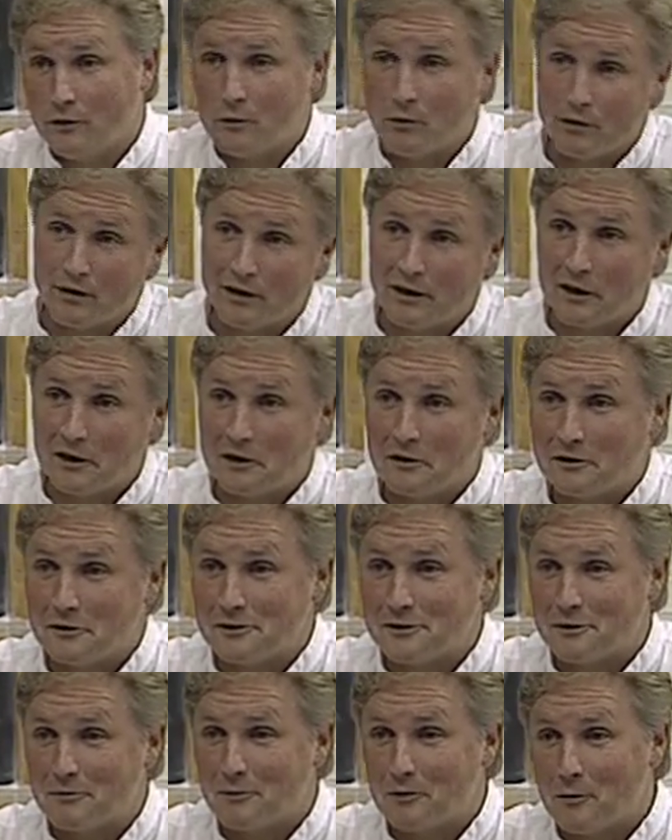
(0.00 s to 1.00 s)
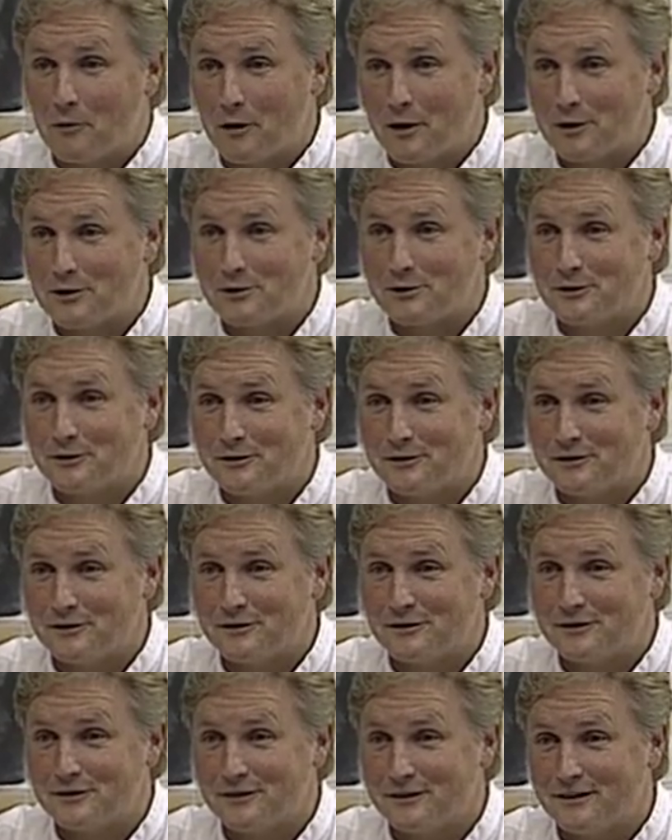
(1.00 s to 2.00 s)
that uh, not everybody
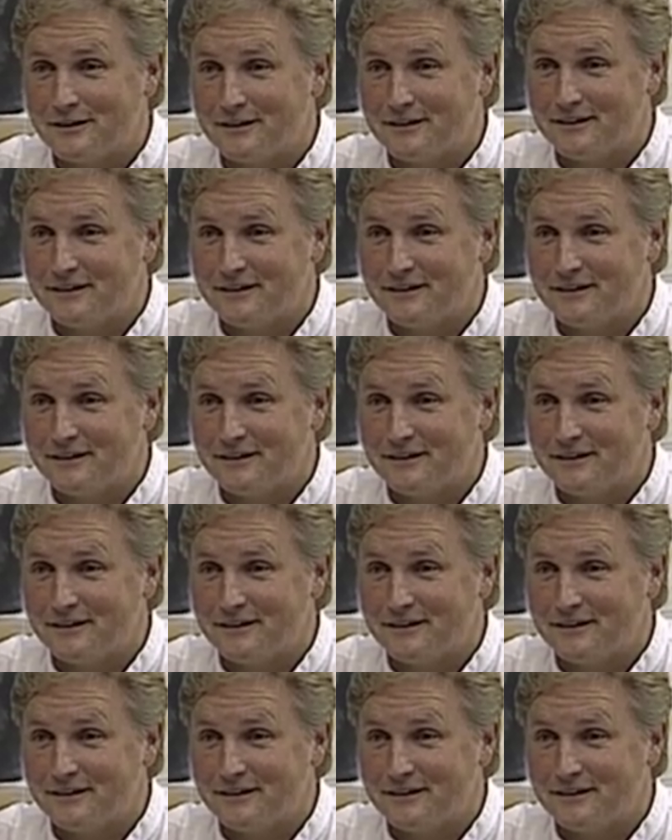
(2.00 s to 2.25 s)
is, is